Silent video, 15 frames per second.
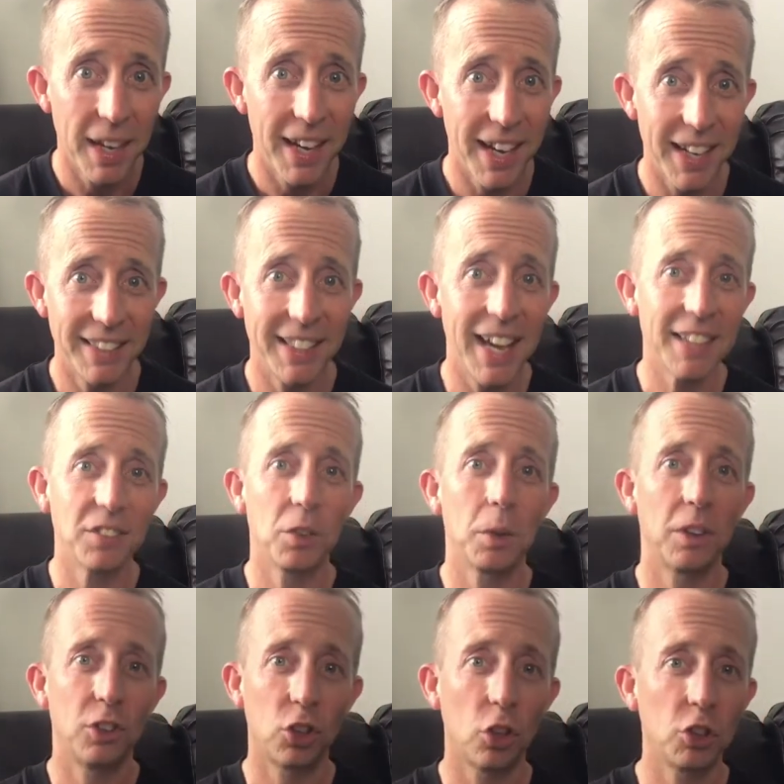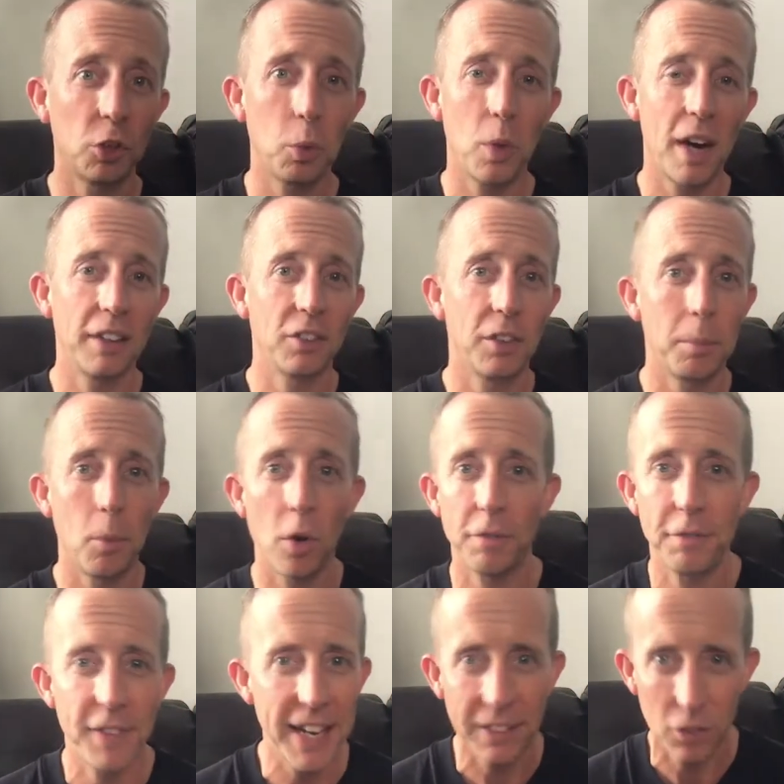And yes, children want some more
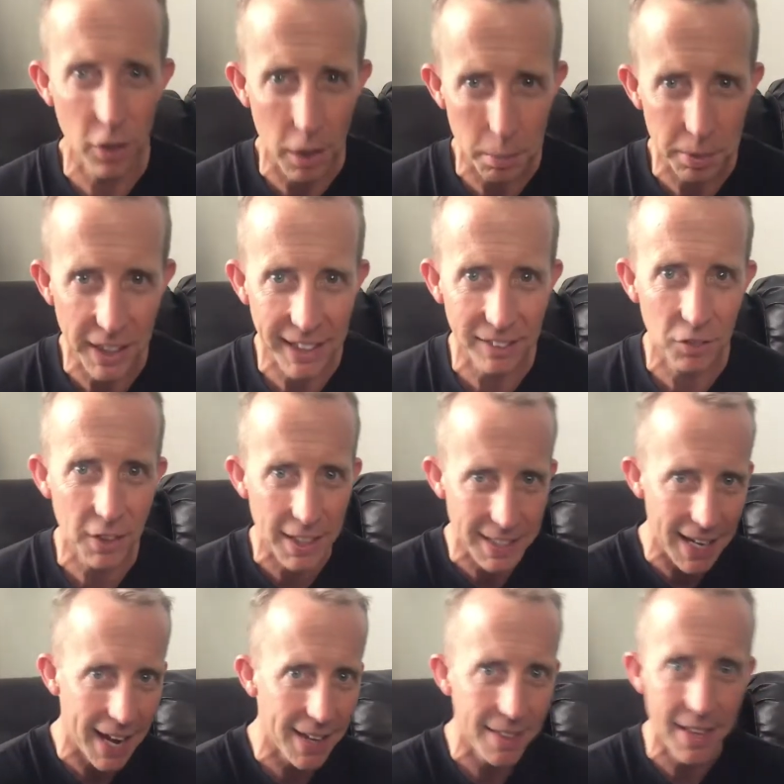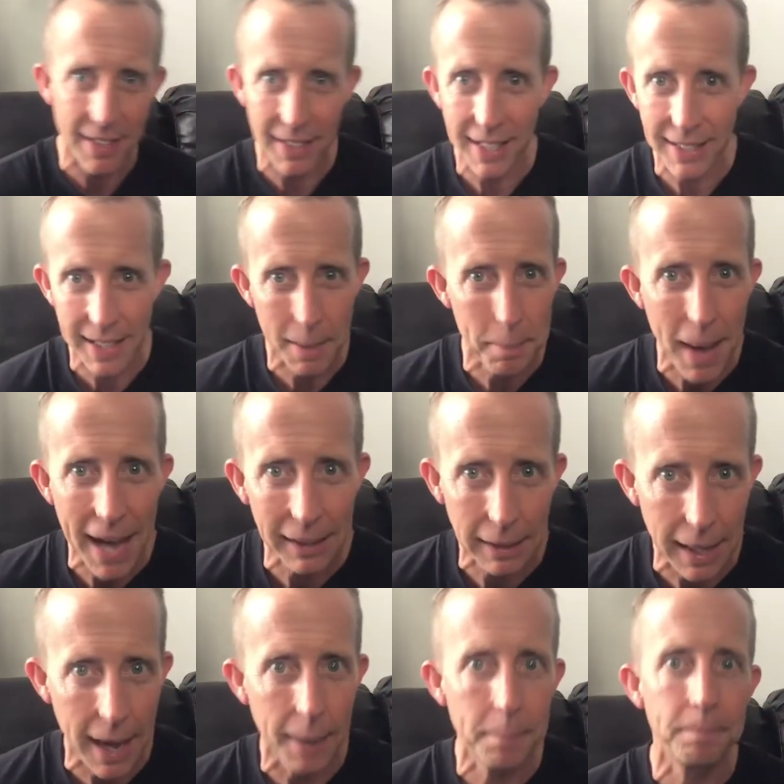fancier brands today than they did back
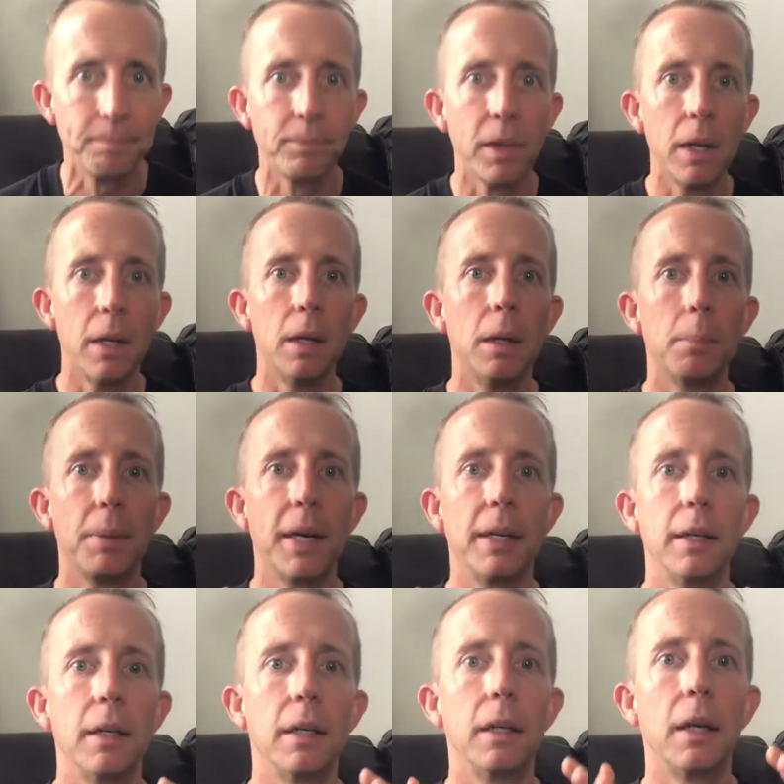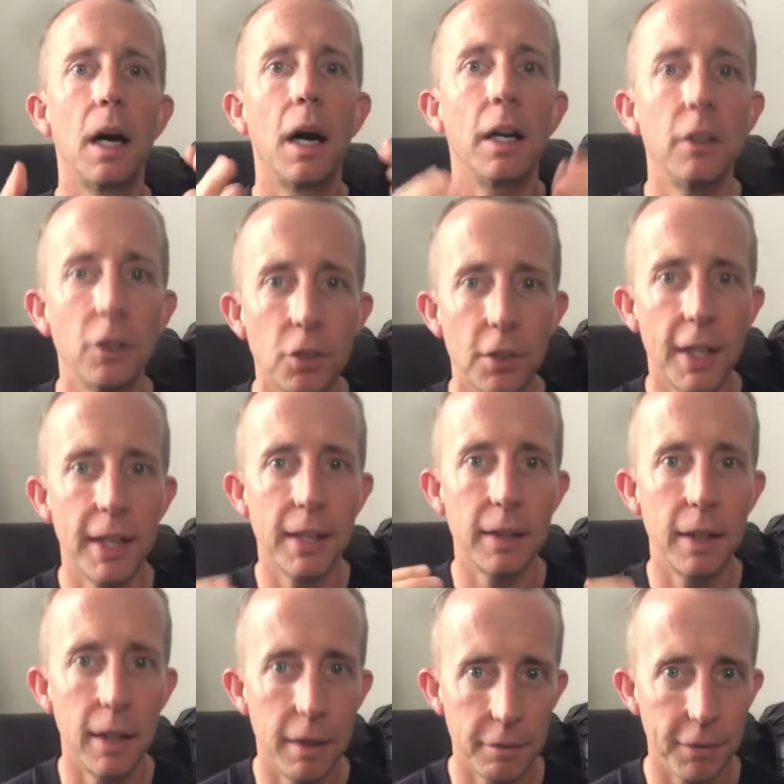then, but
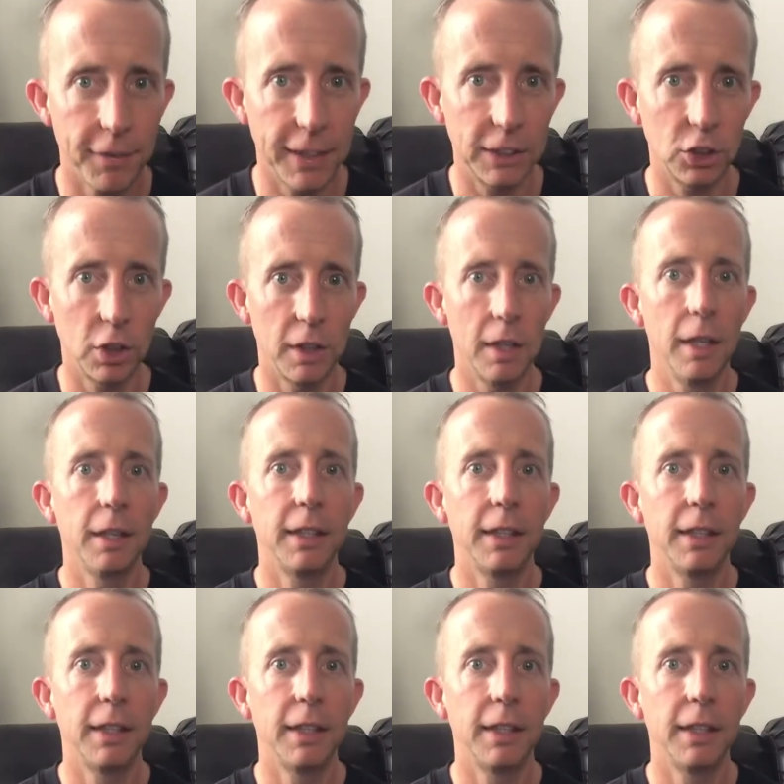understand inflation.